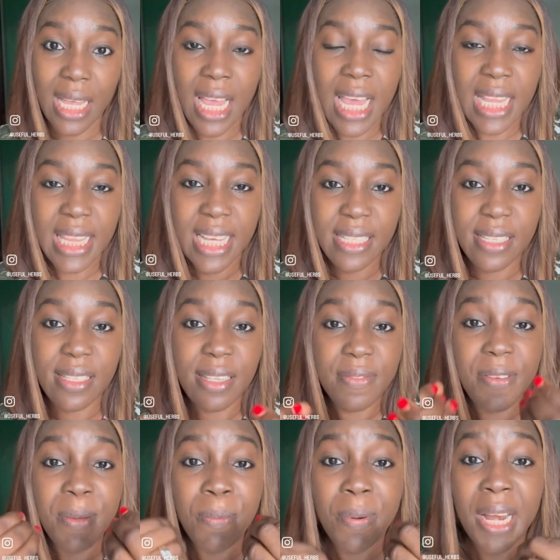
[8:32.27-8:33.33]
That is, if
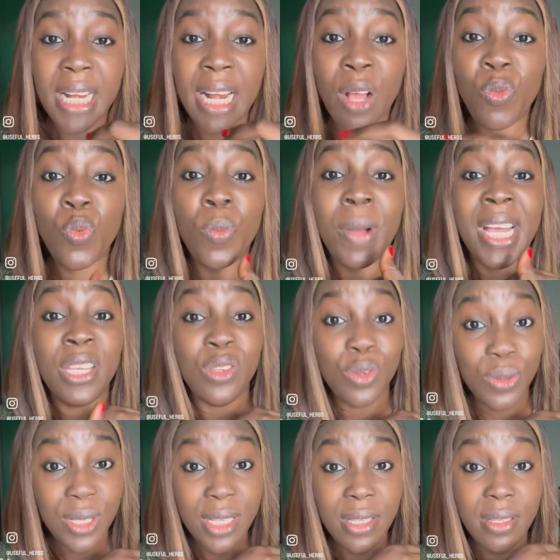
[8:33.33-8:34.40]
a pregnant woman
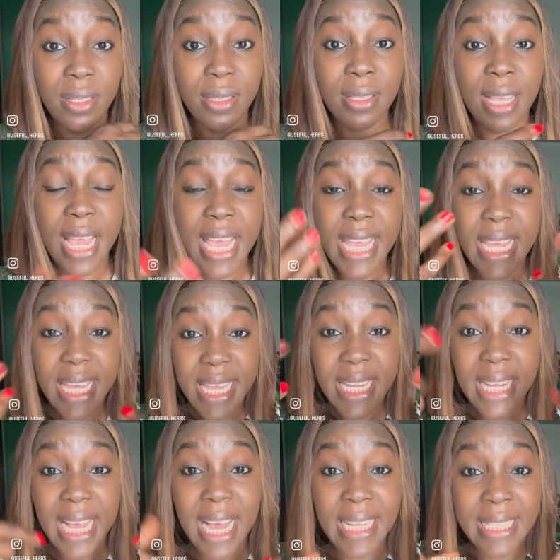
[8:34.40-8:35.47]
uses it, it
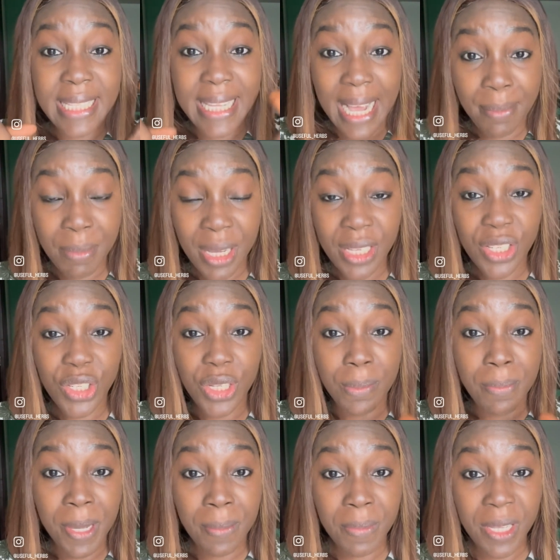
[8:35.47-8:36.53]
can damage the
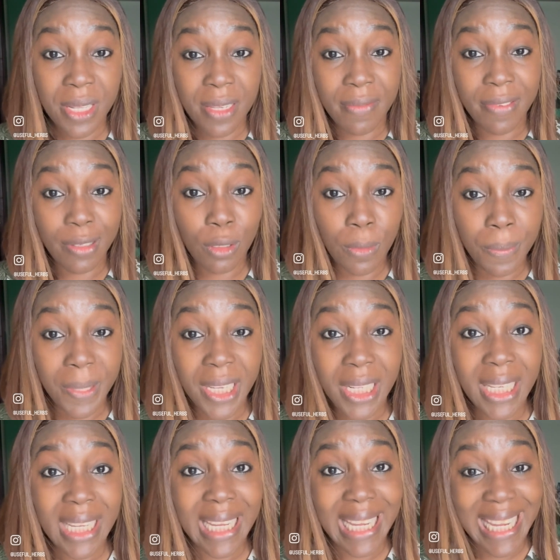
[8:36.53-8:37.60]
baby developing
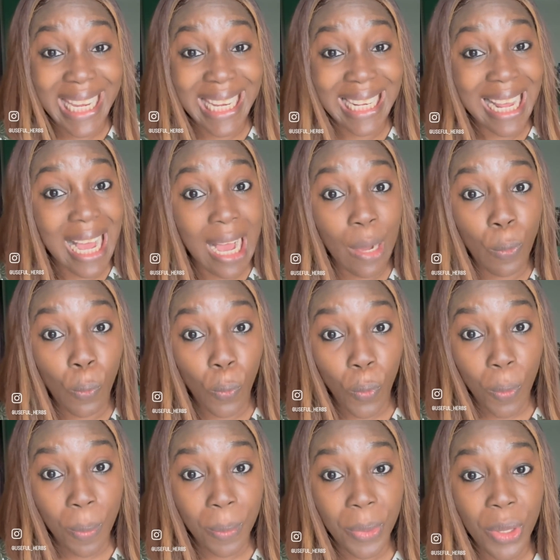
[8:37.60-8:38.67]
in her
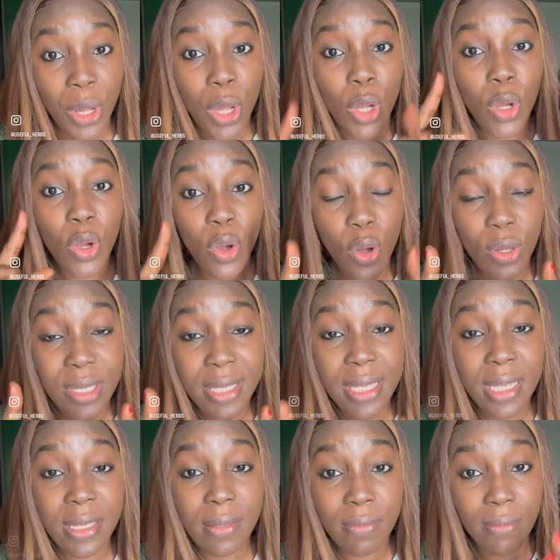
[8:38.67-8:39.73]
womb,
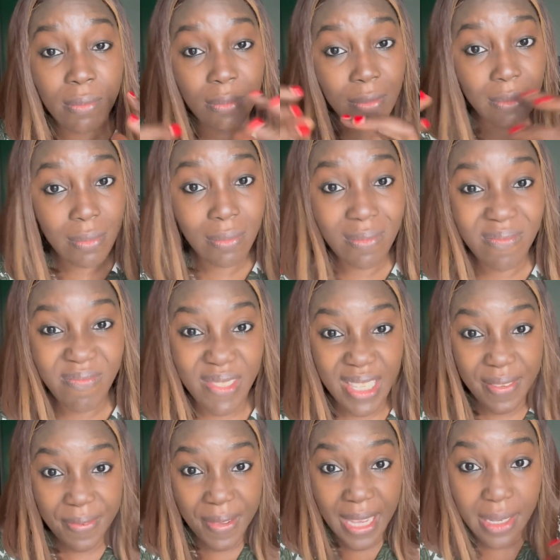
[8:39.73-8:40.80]
causing
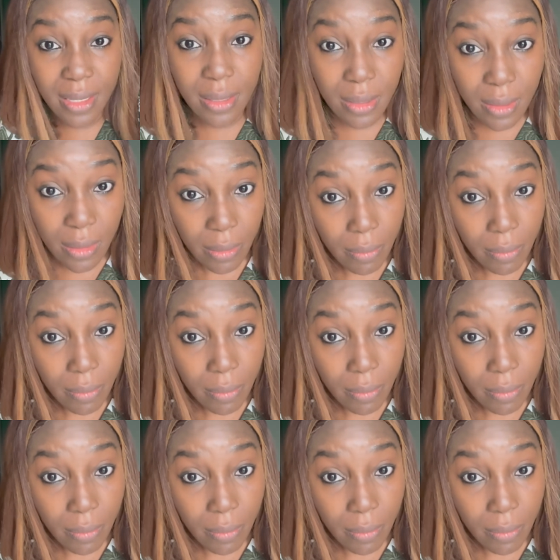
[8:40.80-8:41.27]
defects.